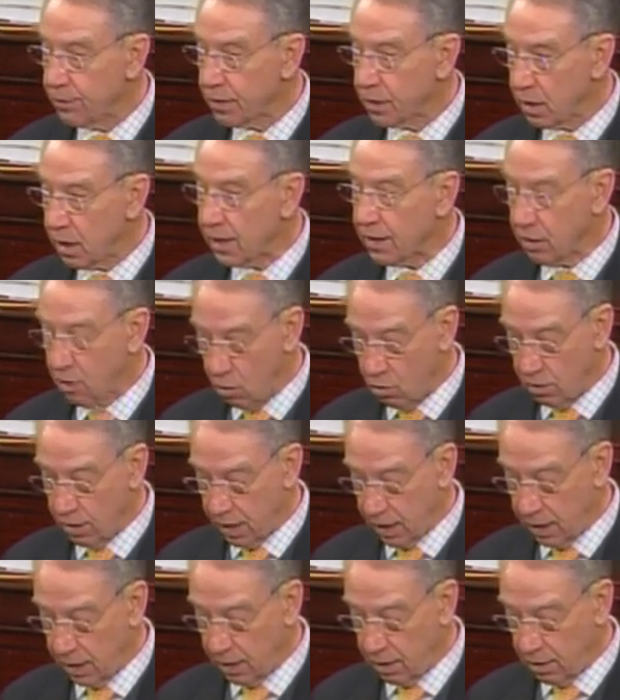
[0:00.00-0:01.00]
like
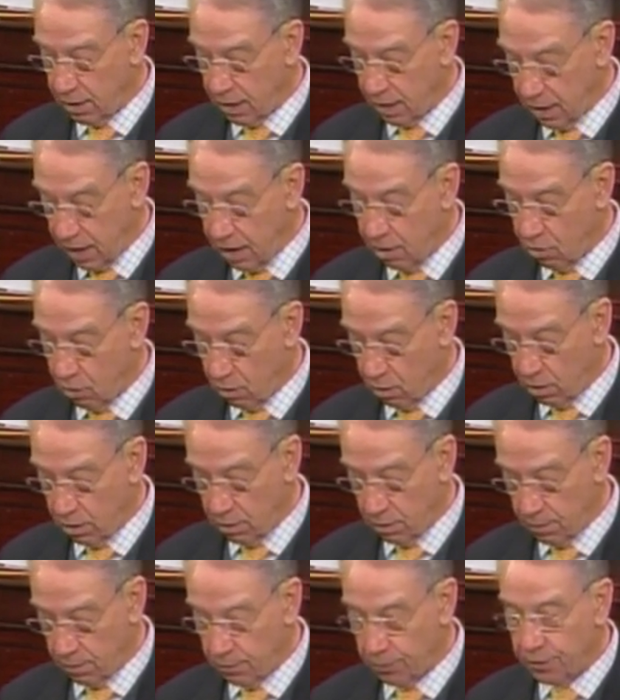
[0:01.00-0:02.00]
cocaine and heroin,
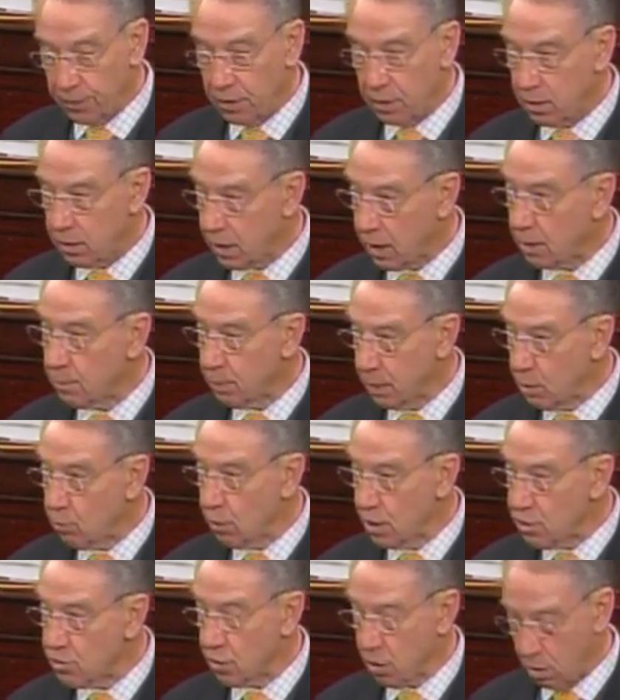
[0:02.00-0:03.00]
can be
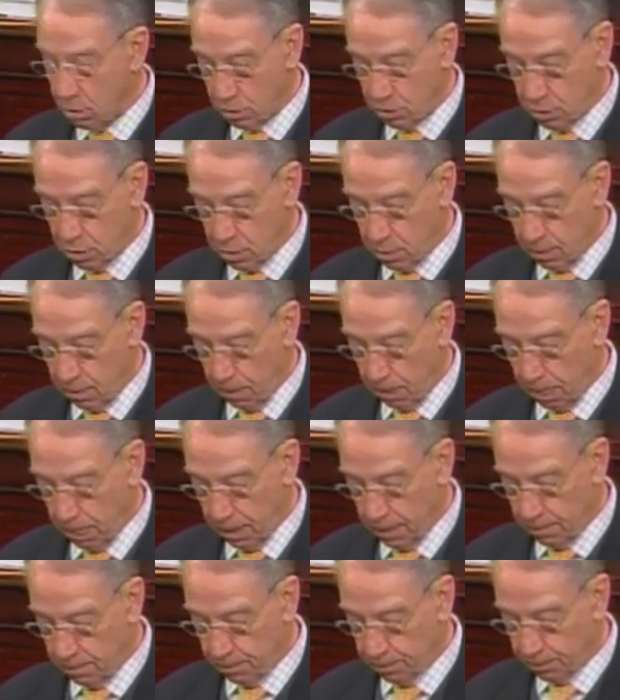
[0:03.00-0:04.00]
researched.
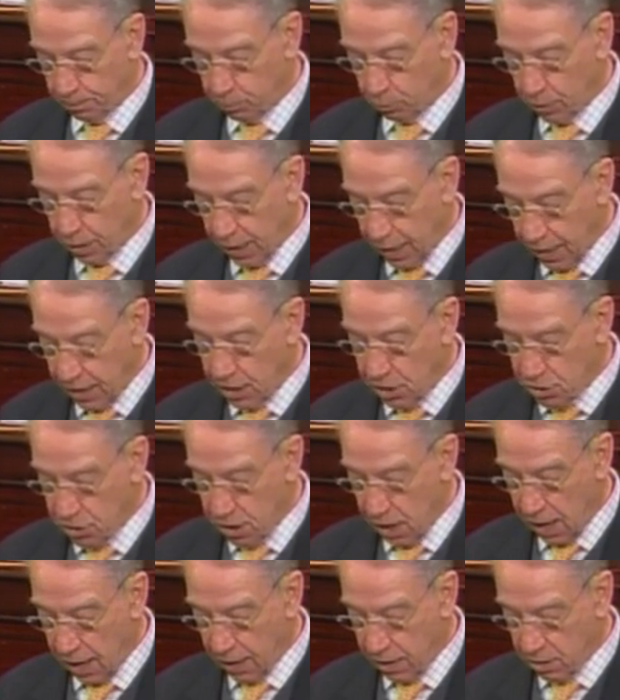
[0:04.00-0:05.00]
Any
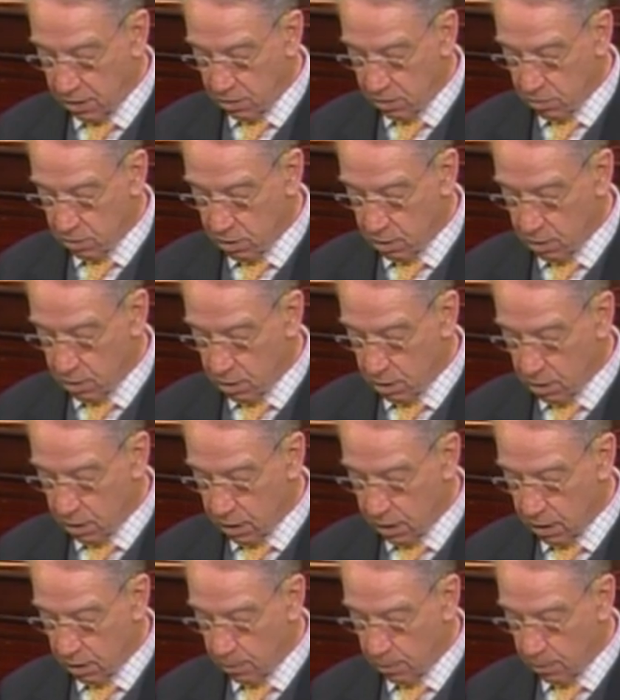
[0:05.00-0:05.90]
scientist can